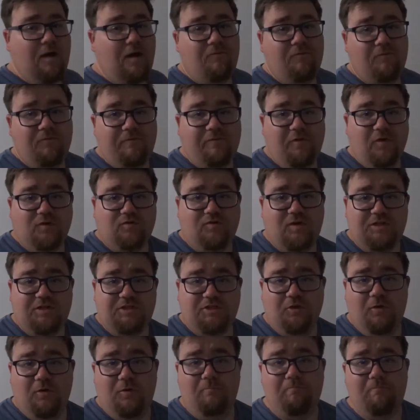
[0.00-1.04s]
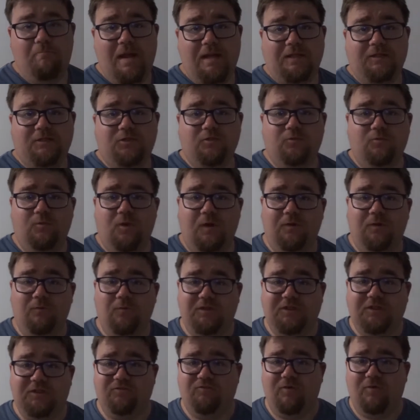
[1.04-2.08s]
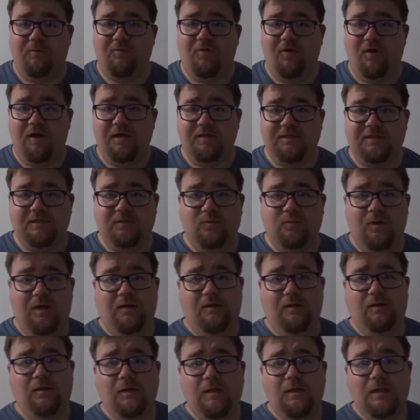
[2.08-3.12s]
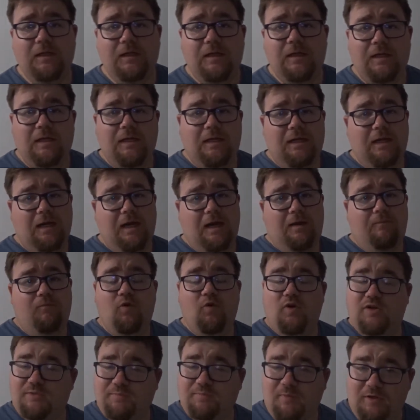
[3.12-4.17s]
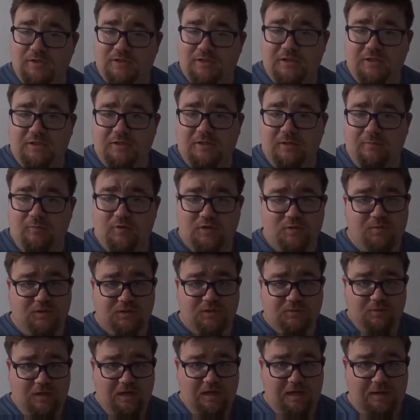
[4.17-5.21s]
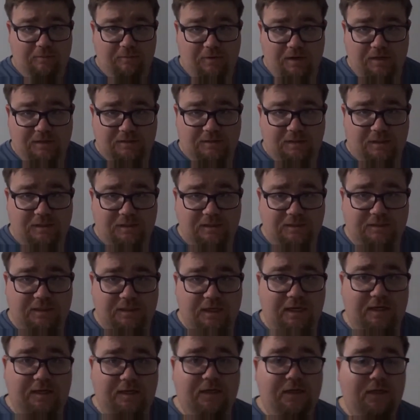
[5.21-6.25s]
Fox Rage do a mental one which is rubberized as well. Not sponsored, I'm not sponsored by any brands like I said,